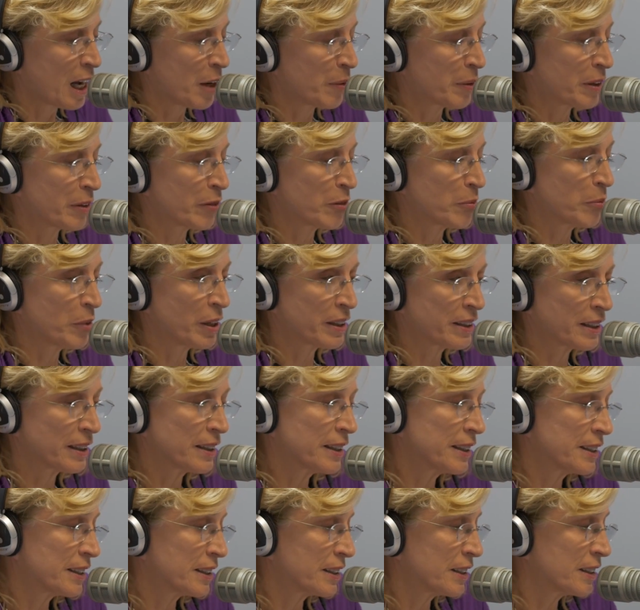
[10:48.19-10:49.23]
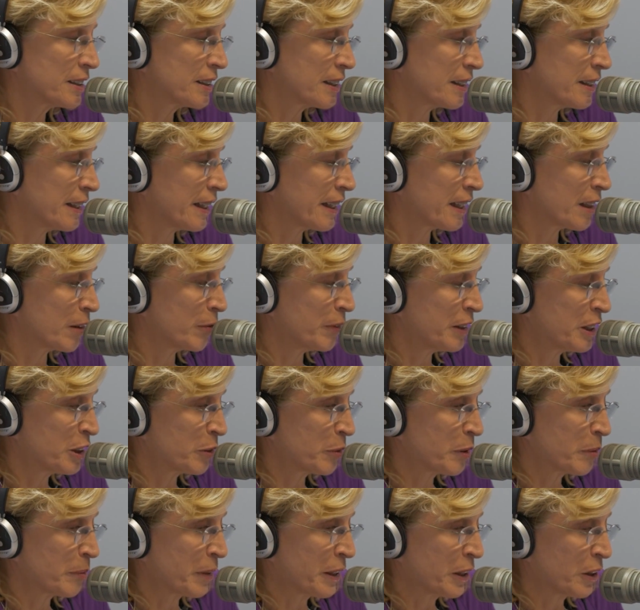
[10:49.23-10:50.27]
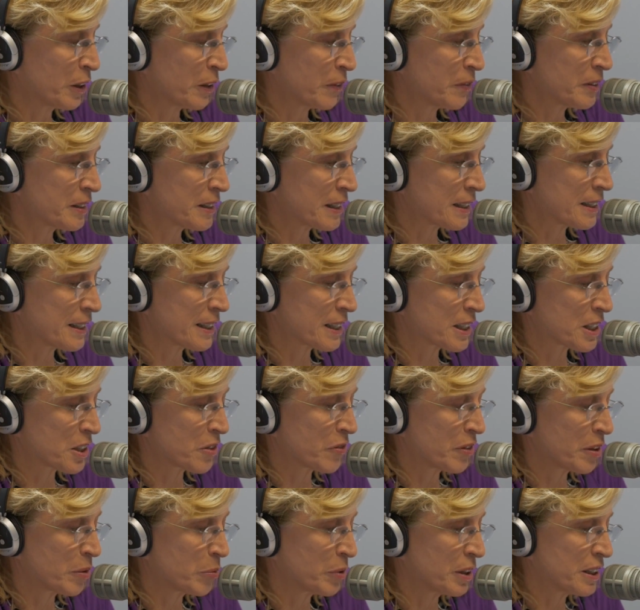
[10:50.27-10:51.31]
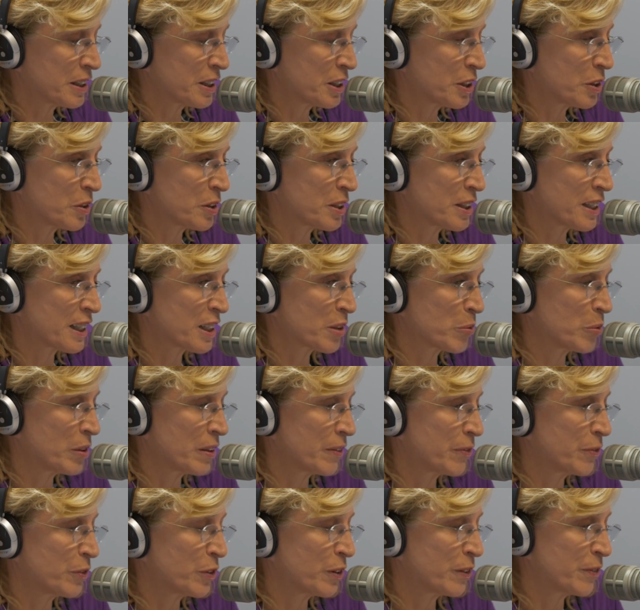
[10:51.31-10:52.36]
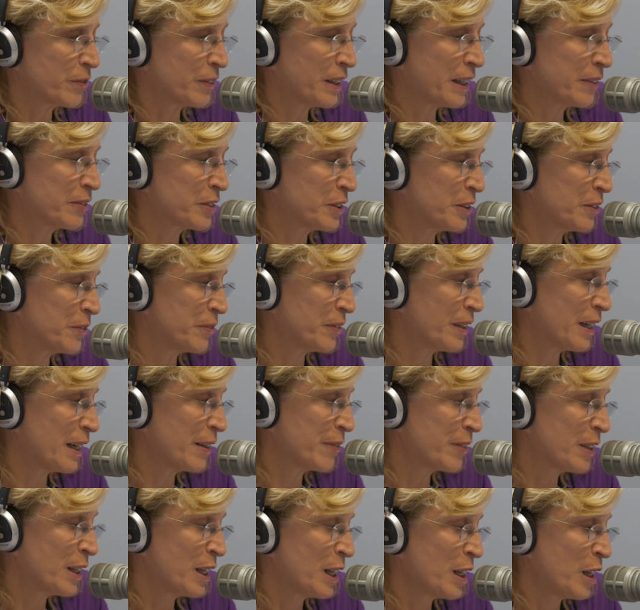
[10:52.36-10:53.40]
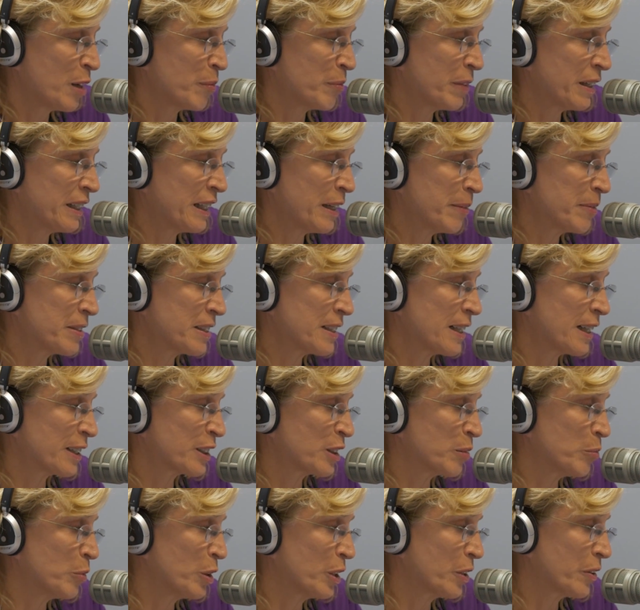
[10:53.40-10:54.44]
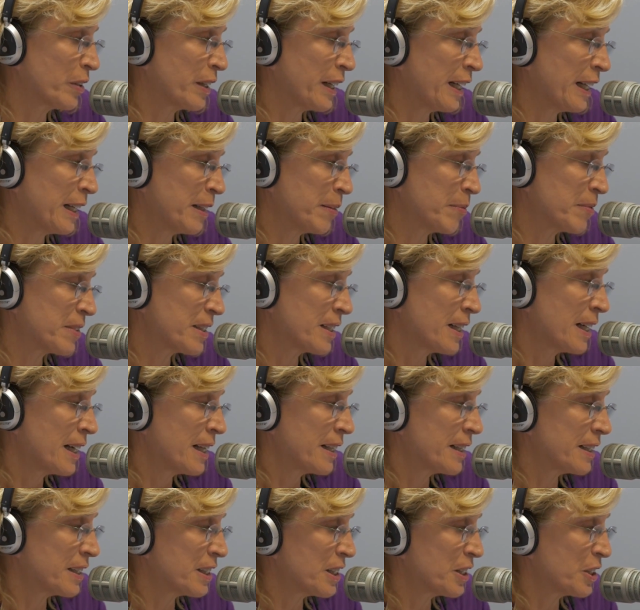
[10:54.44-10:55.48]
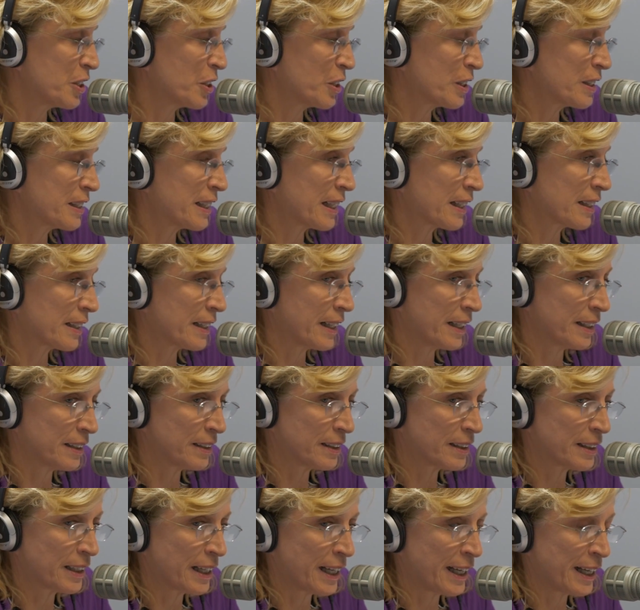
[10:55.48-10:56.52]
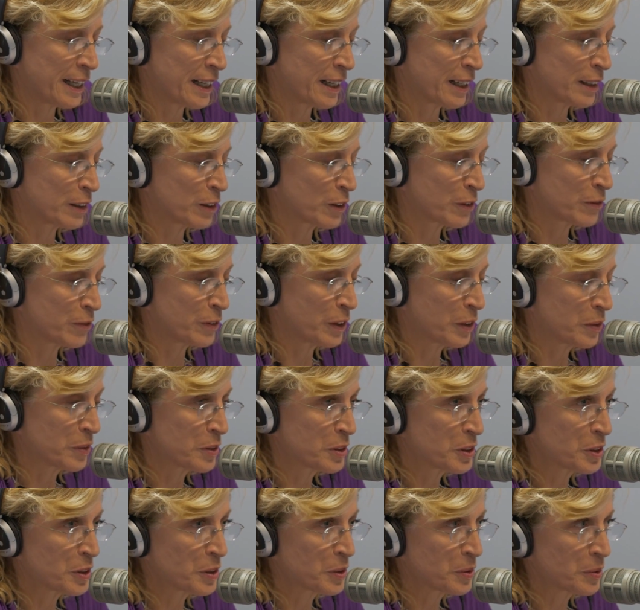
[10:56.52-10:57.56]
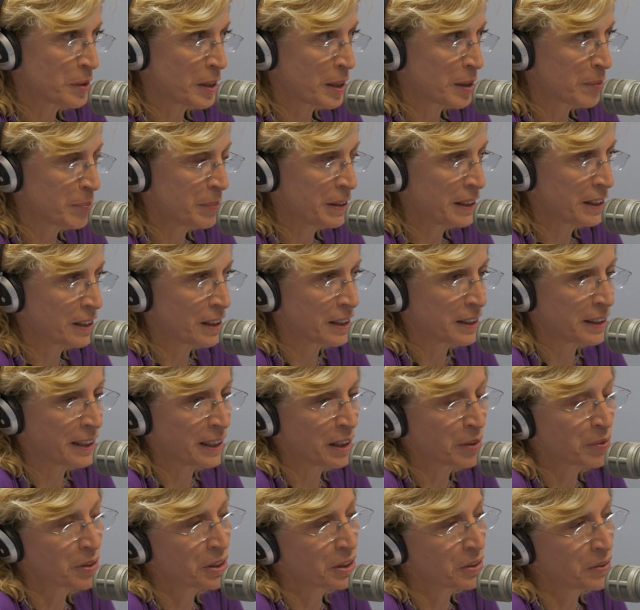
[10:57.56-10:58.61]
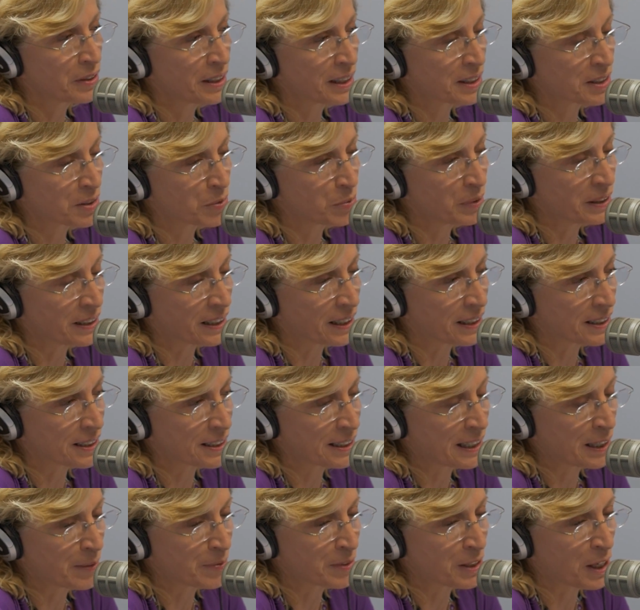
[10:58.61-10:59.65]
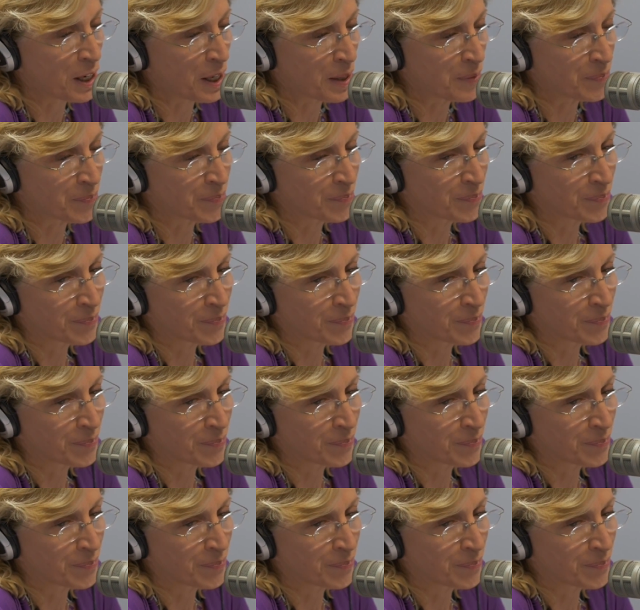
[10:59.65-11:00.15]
I want to remind the listeners that they can reach me in my office at 631-261-4525. My name is Dr. Margaret Ames. This is Your Dental Health, and I look forward to being on the air with you next week at the same time.